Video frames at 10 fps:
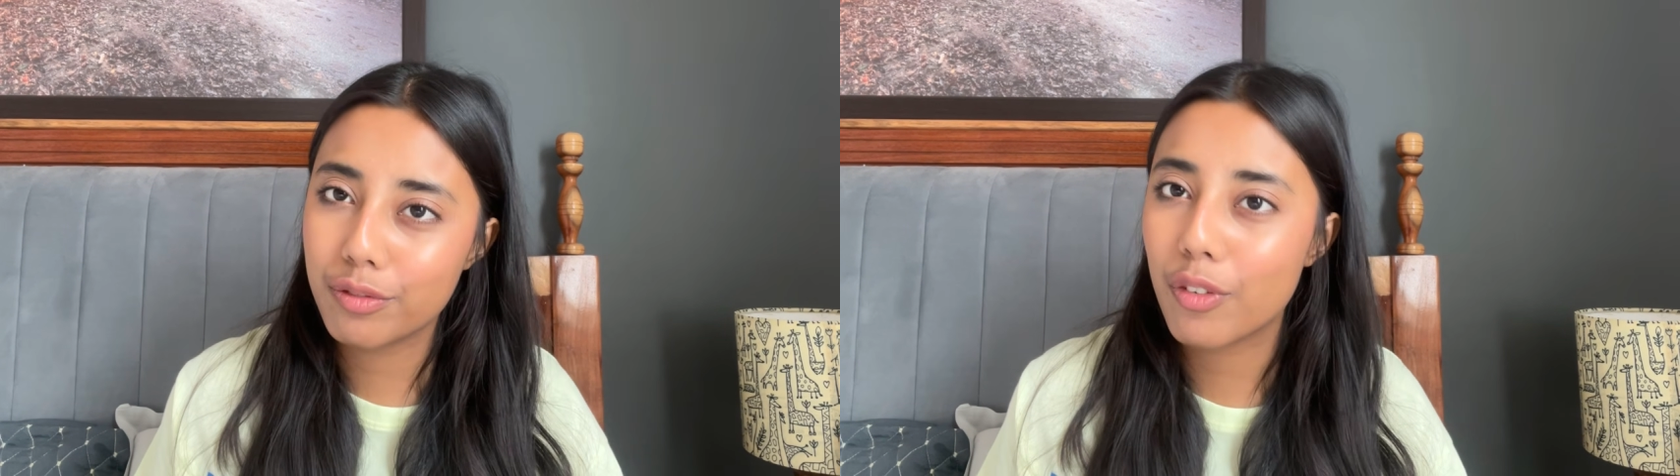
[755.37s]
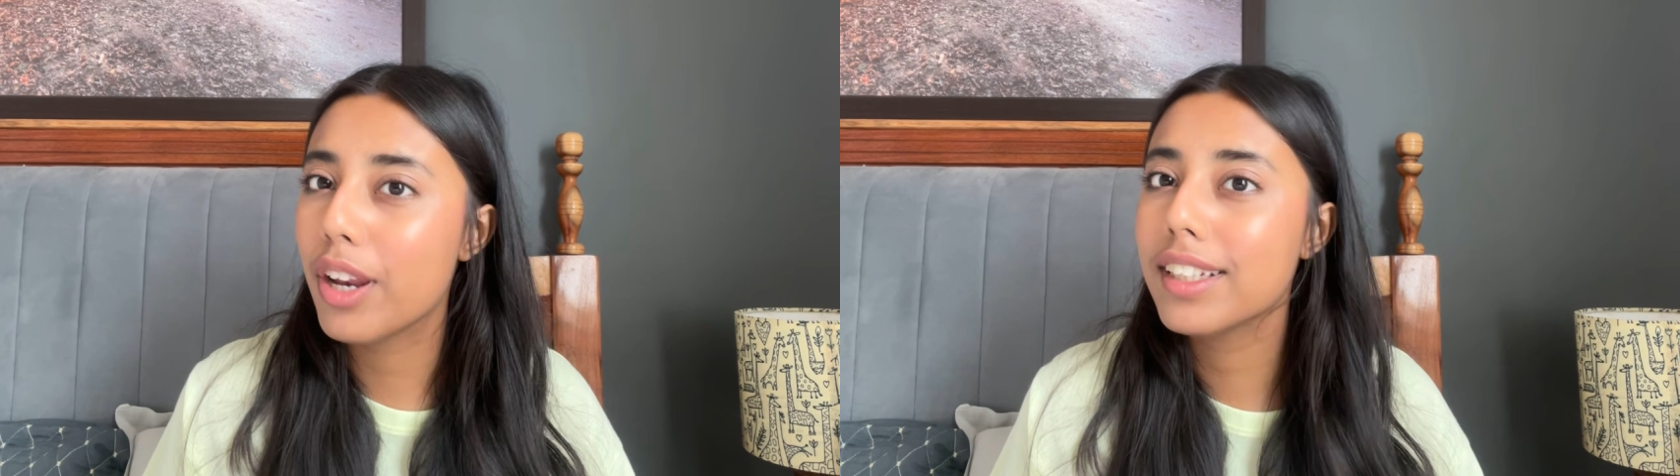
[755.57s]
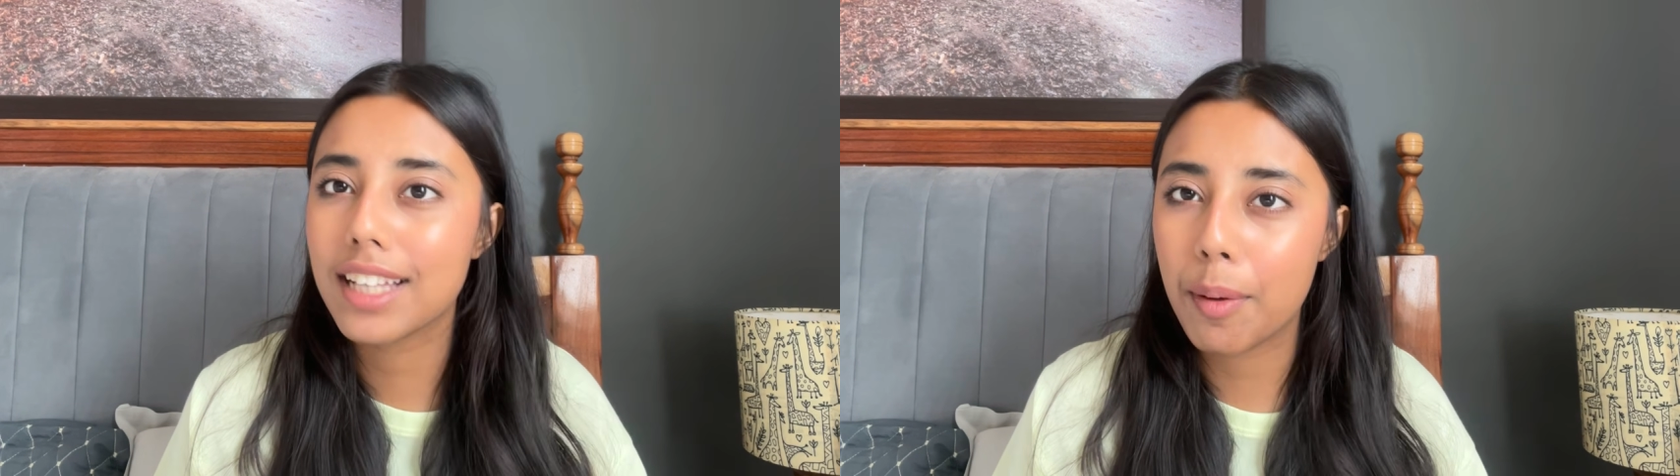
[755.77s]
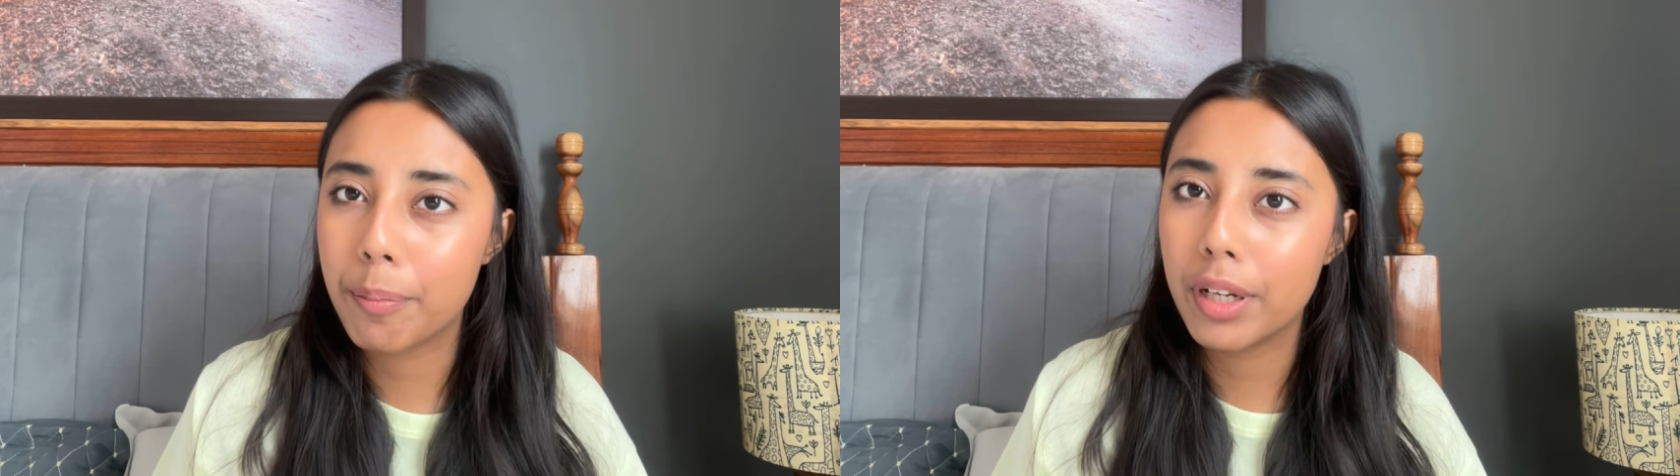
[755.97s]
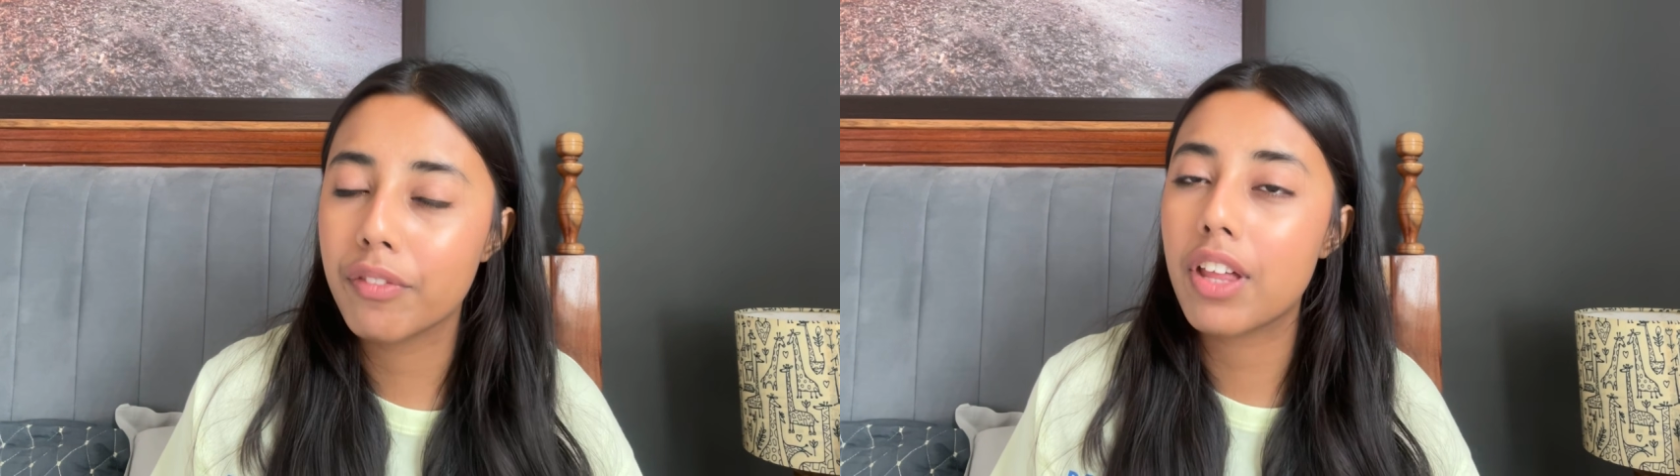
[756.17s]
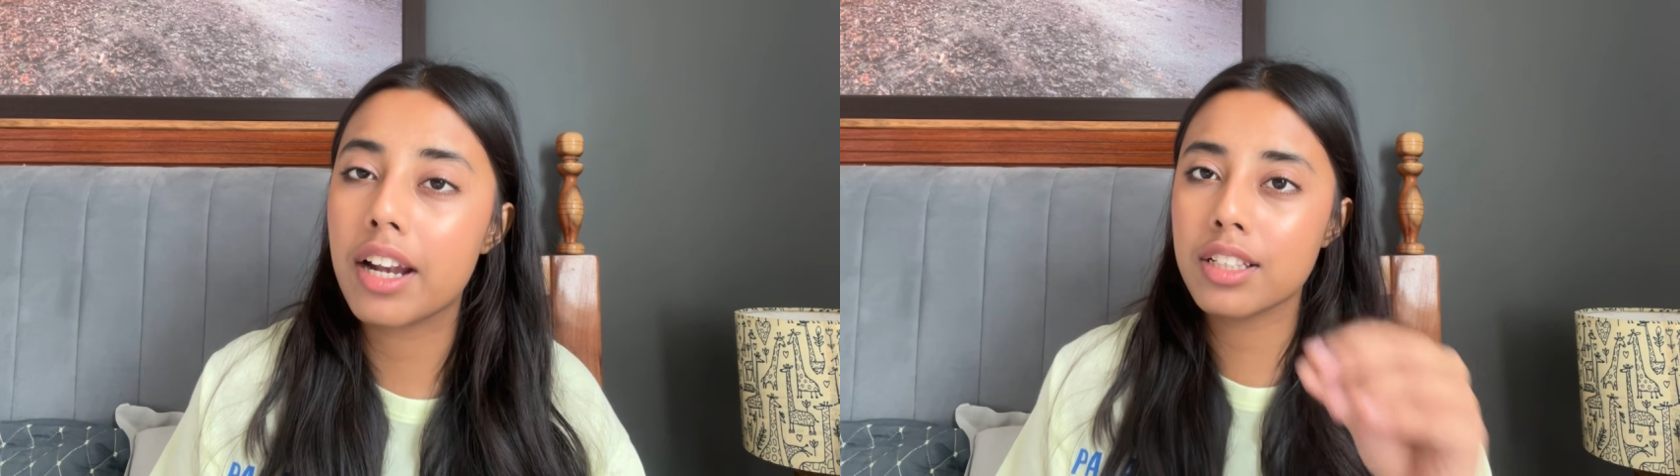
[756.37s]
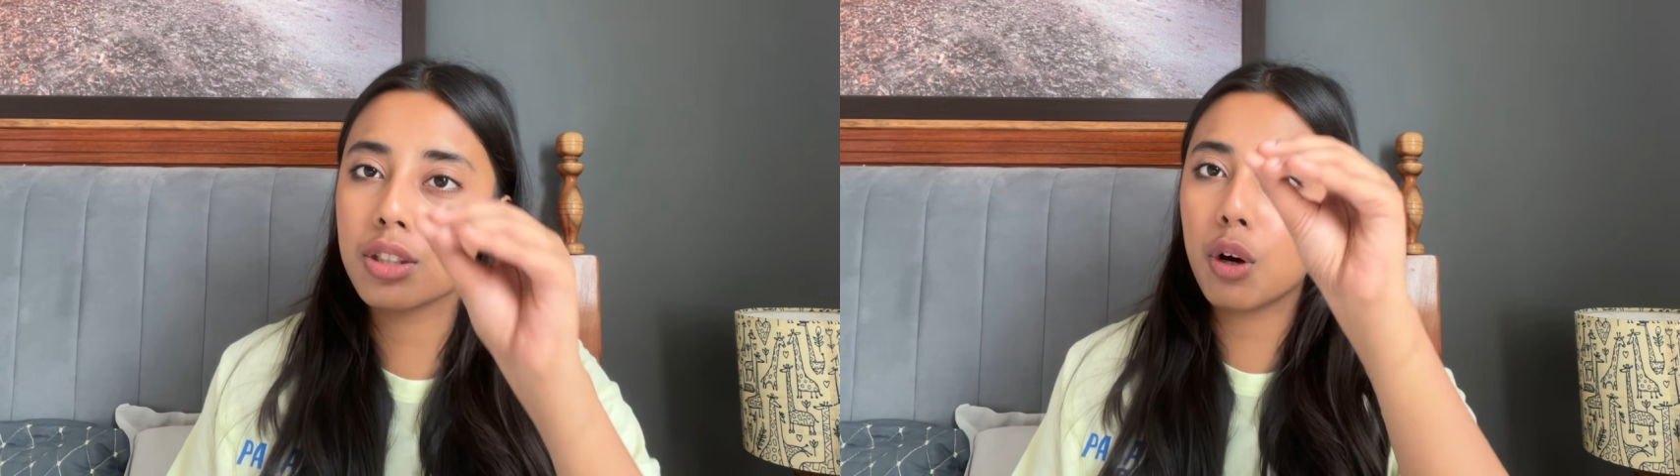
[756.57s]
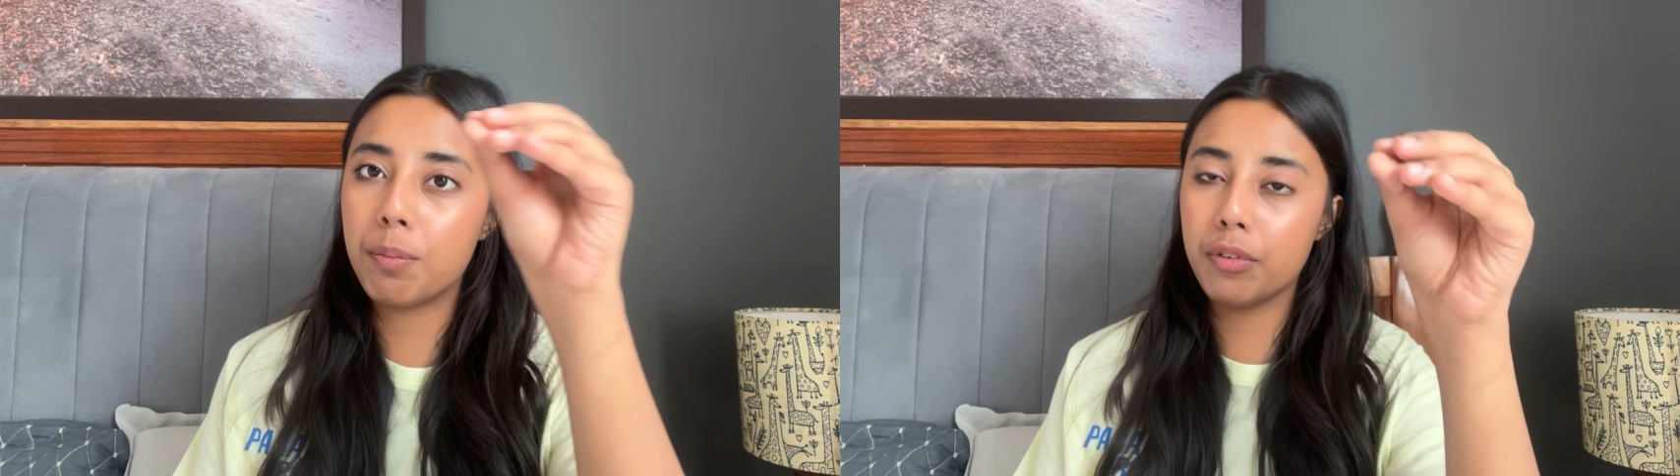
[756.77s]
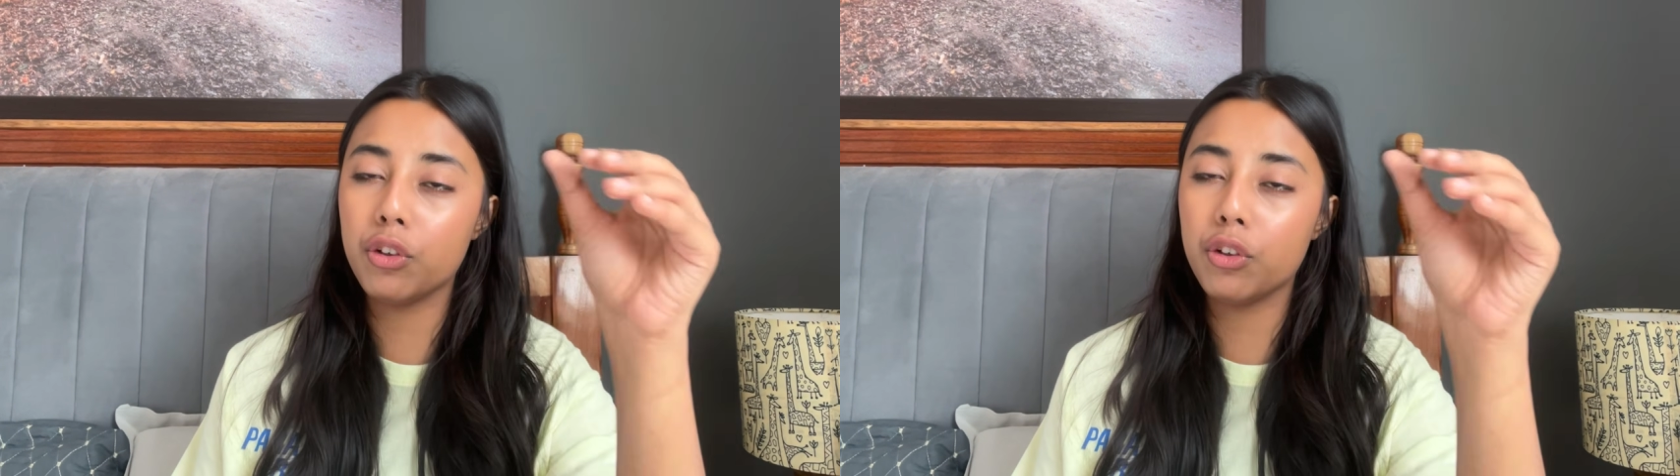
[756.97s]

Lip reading: For example, if